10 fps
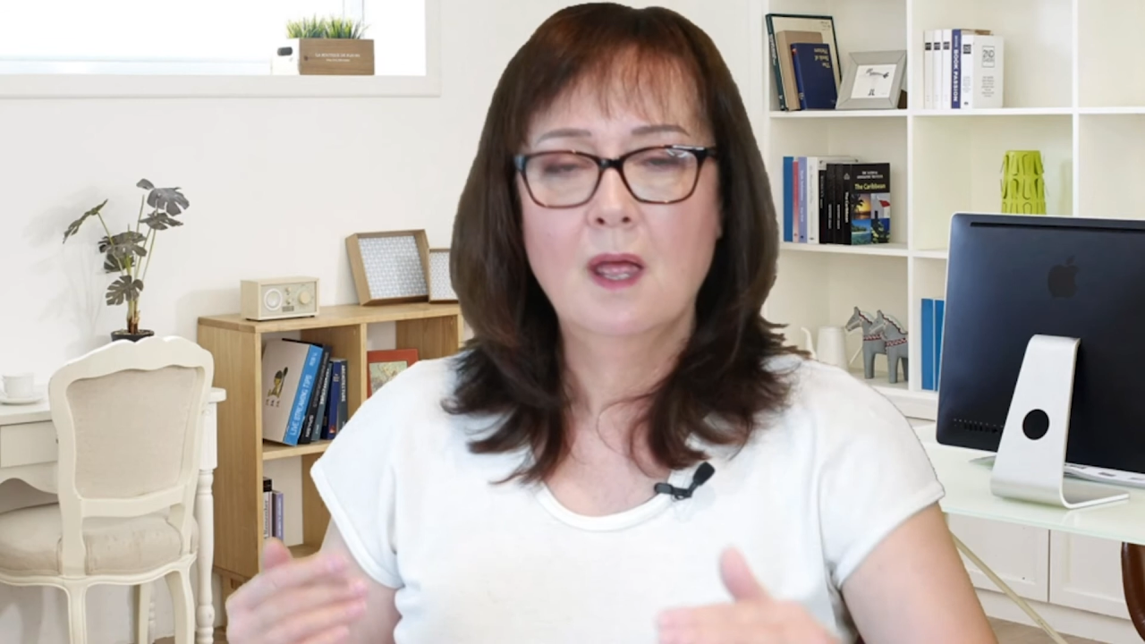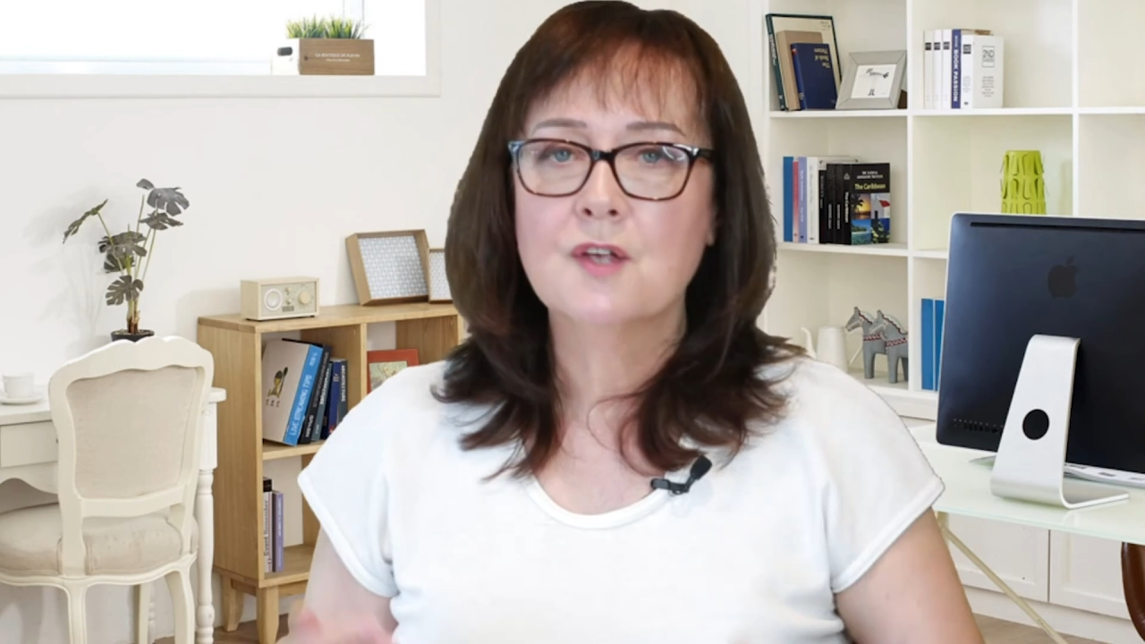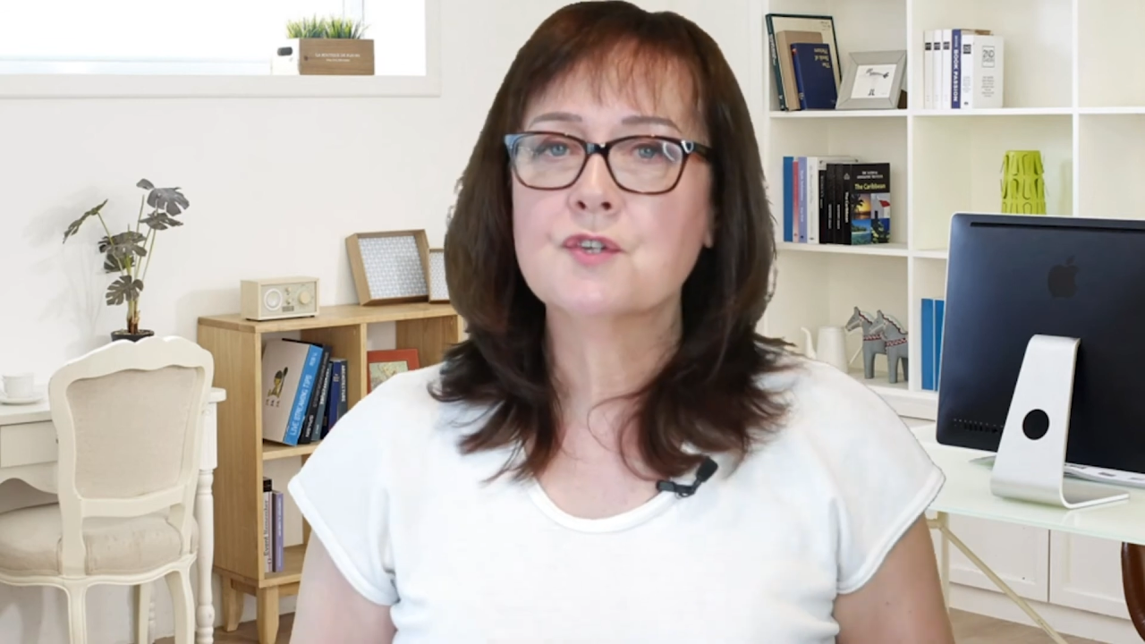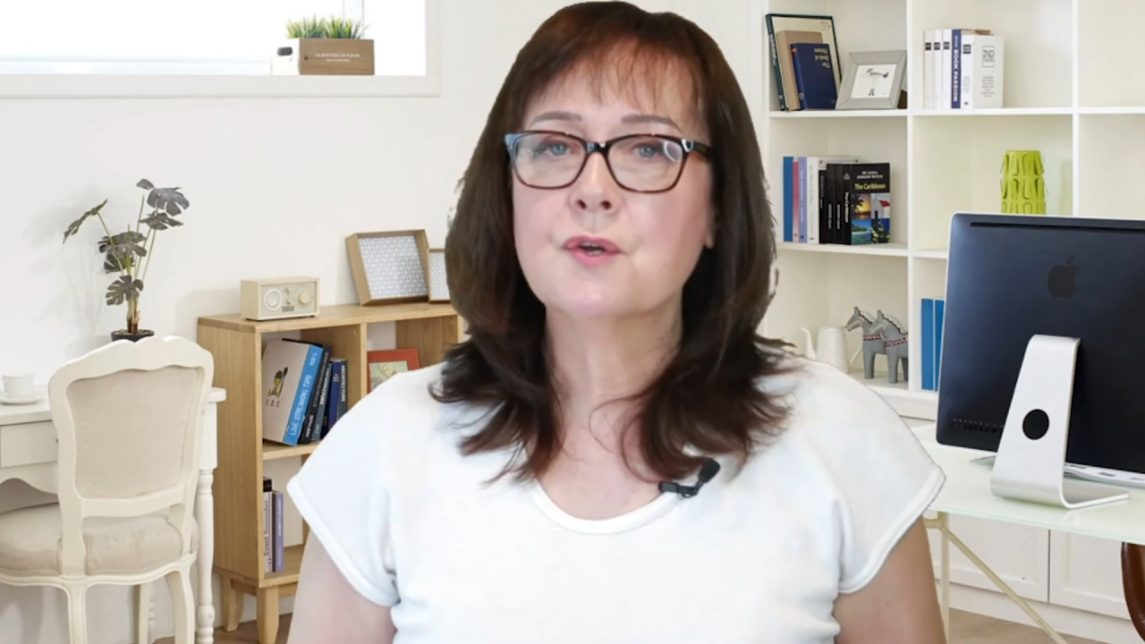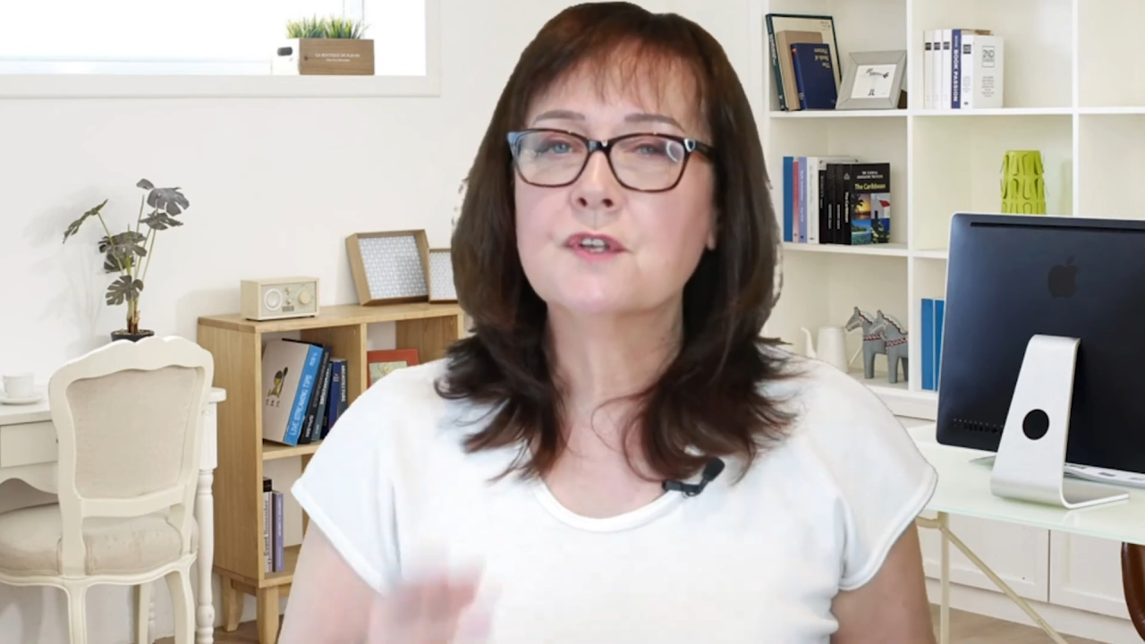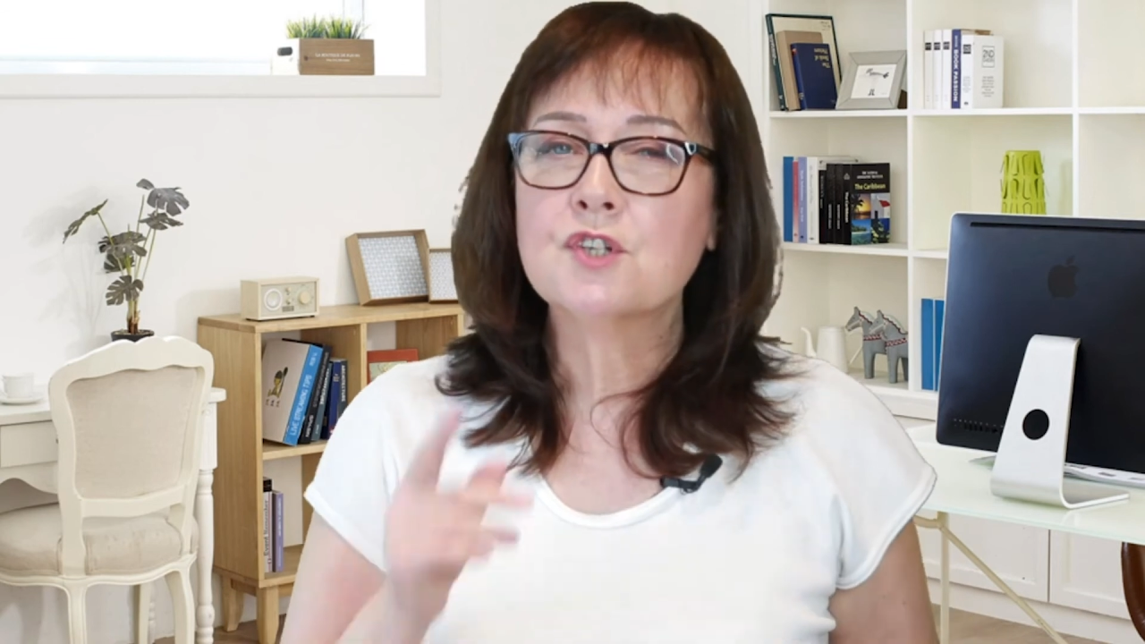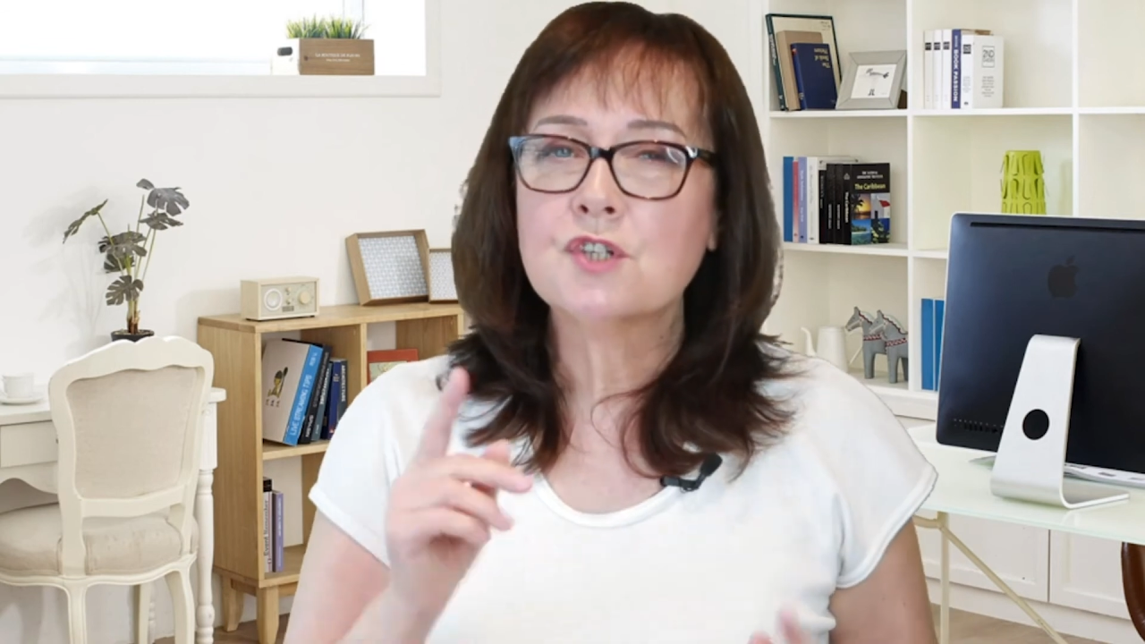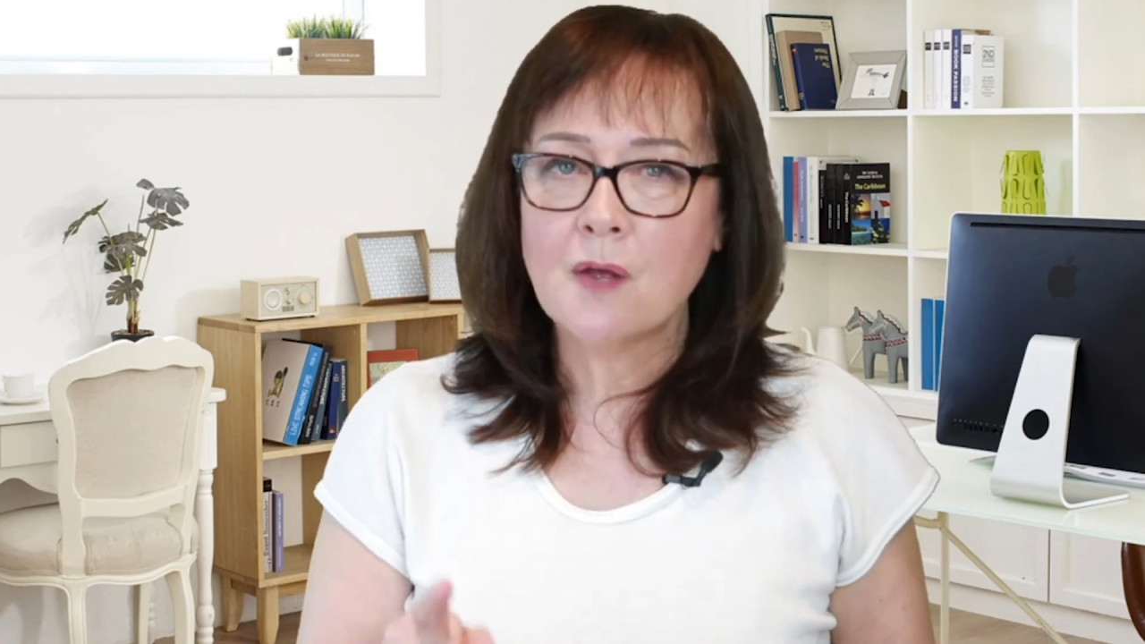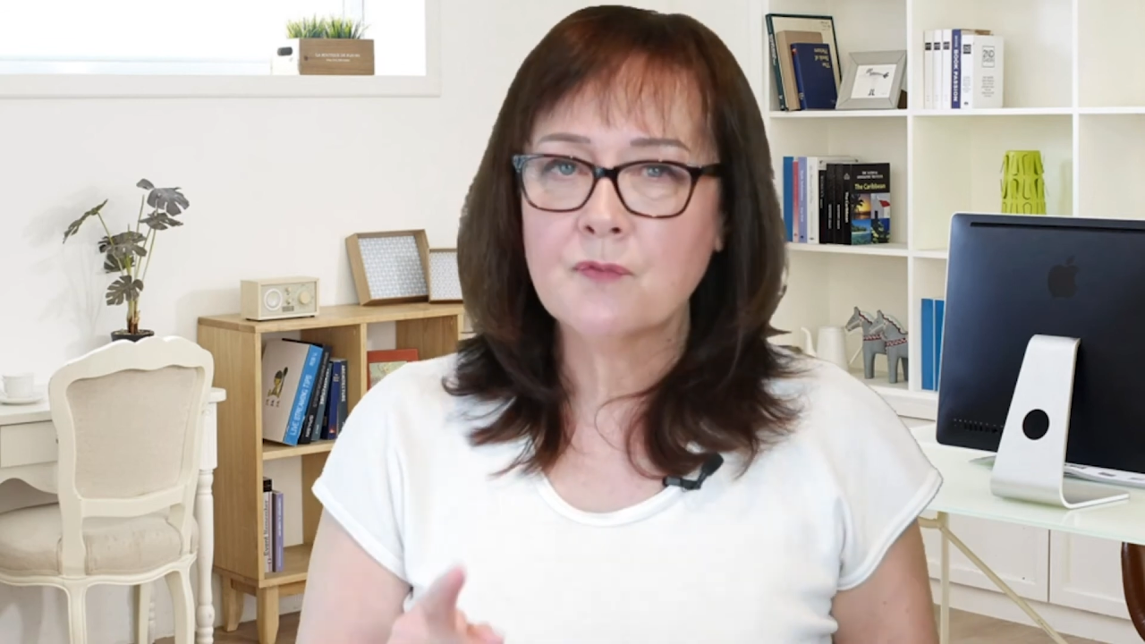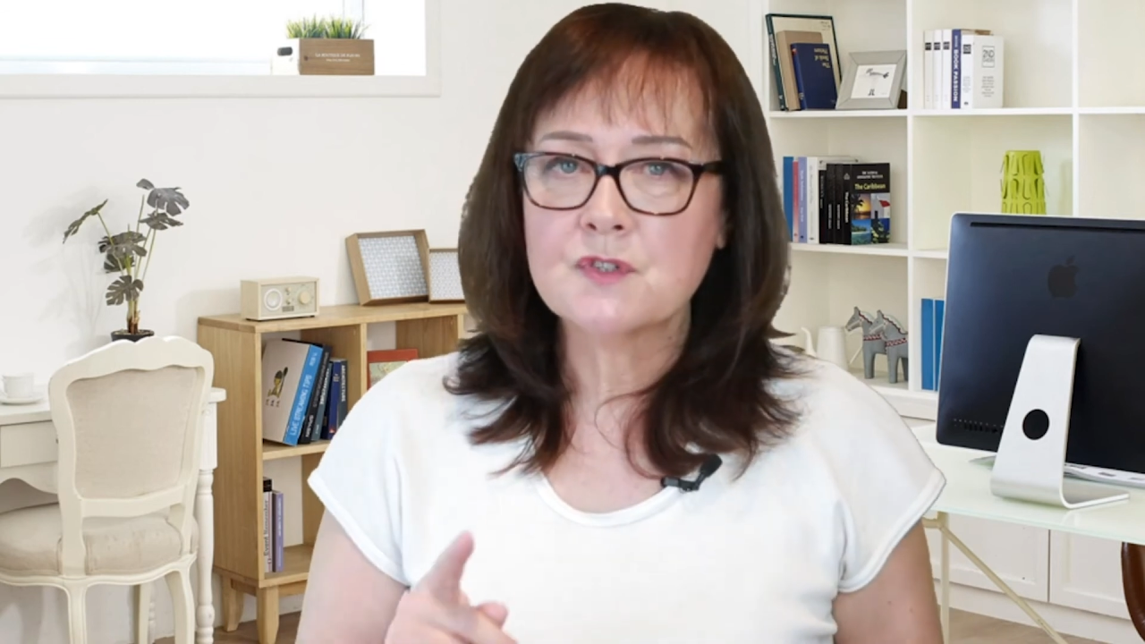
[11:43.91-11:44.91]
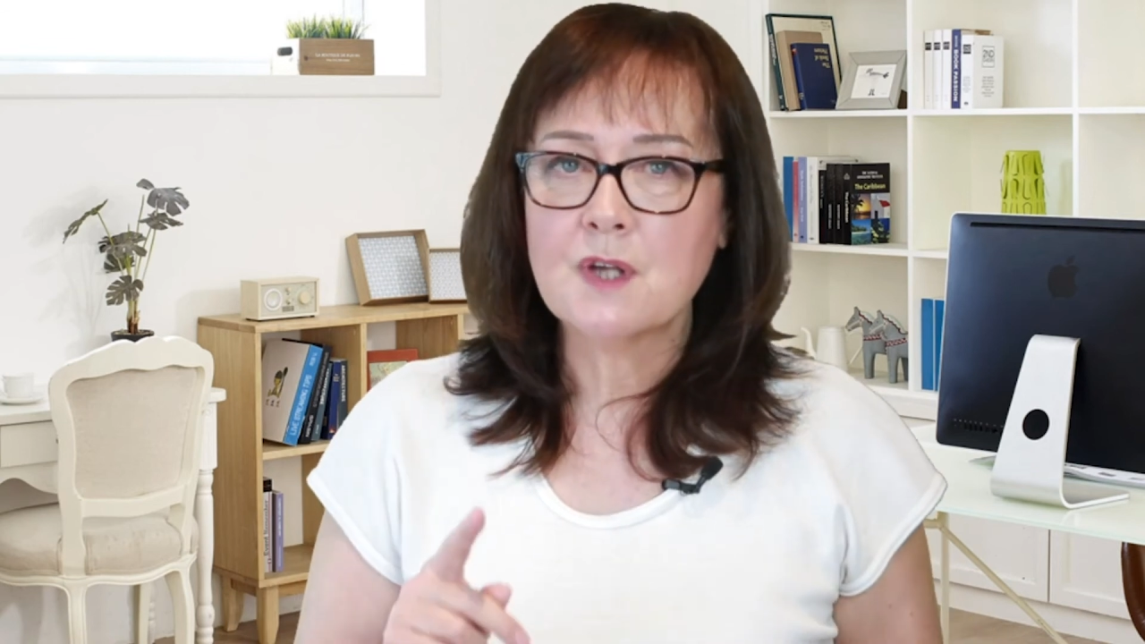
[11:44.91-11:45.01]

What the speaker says: So the chef's